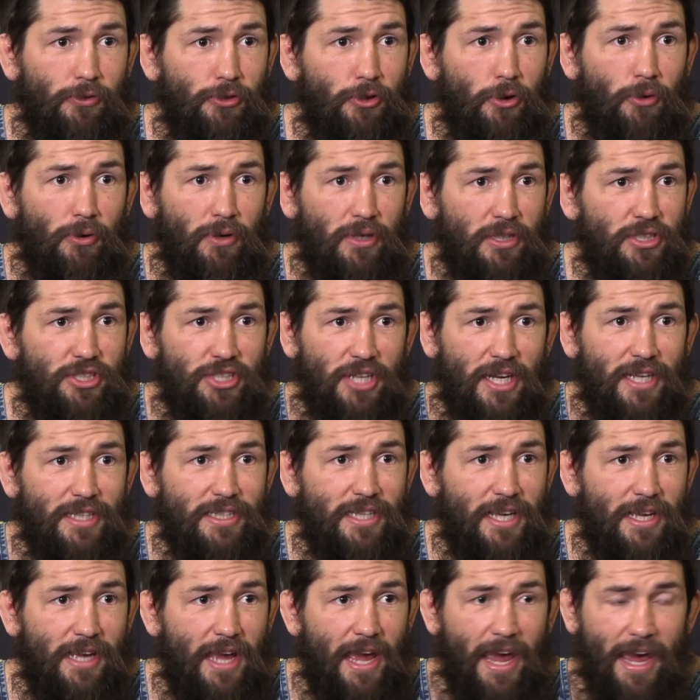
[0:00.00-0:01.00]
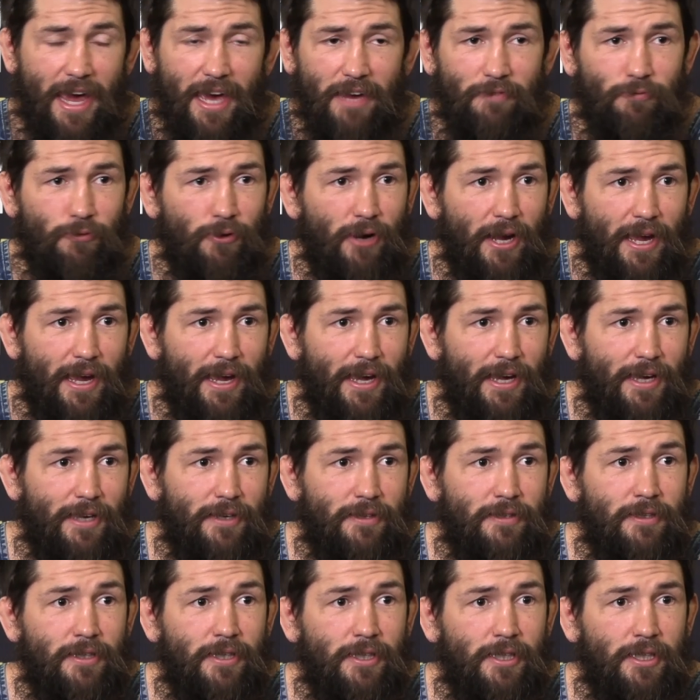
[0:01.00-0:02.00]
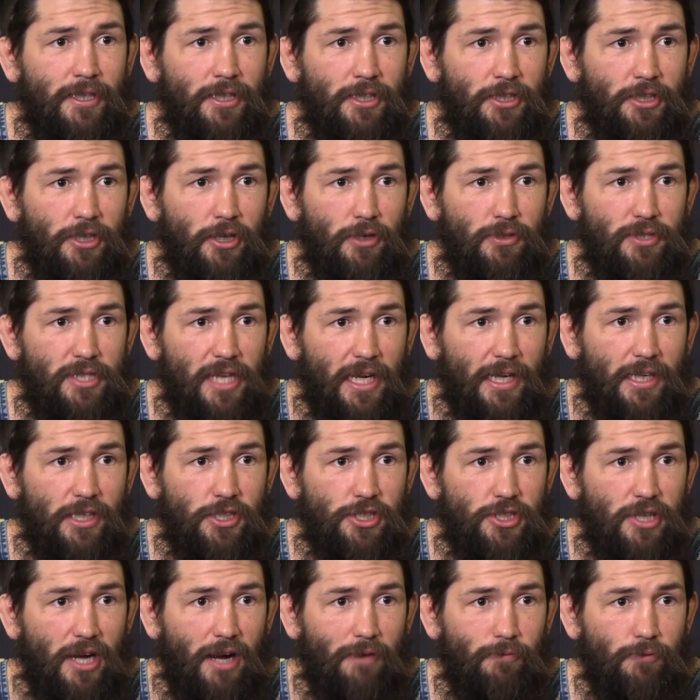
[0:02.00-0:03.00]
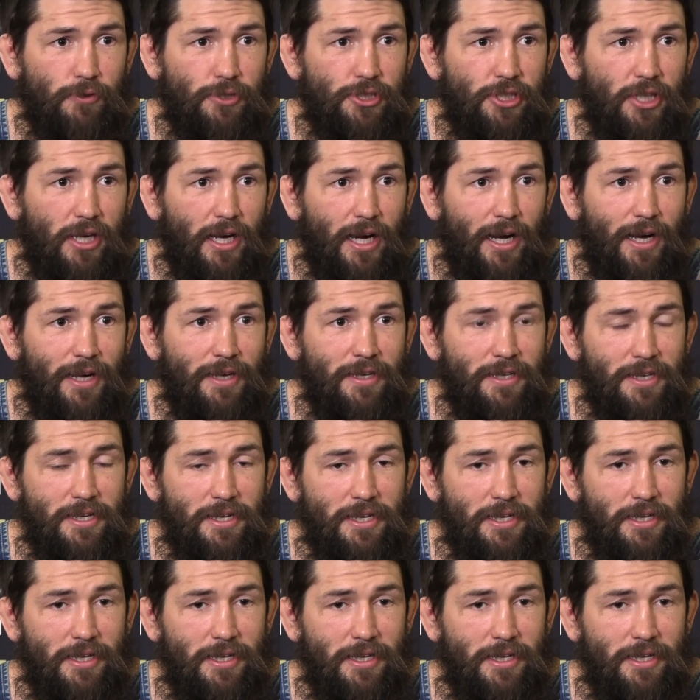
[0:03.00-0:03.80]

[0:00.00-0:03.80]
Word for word: throwing exchange hand for hand, you know, taking shot for shot.